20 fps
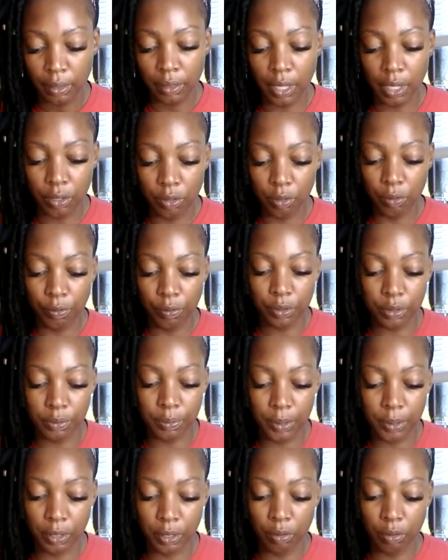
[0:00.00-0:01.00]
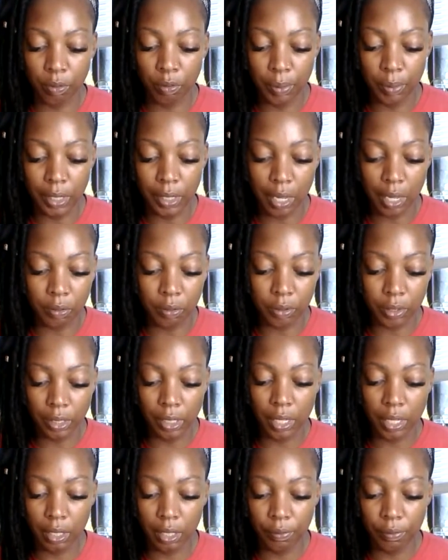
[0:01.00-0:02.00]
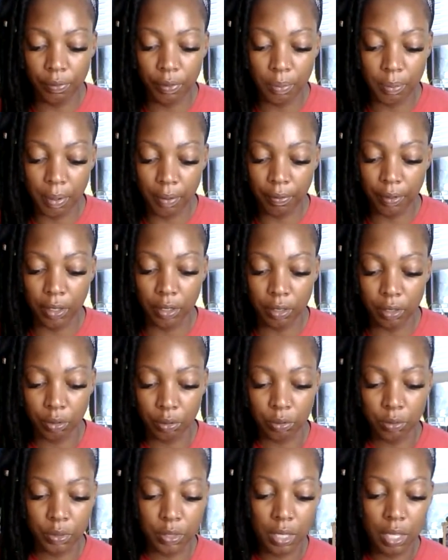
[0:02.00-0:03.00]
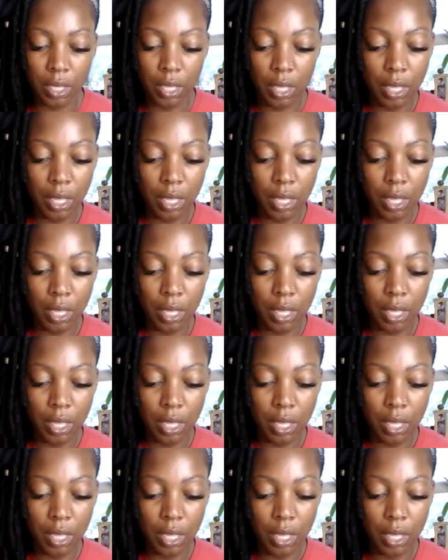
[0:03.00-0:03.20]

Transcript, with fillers: Thank you for speaking through me loud and clearly for my Virgos.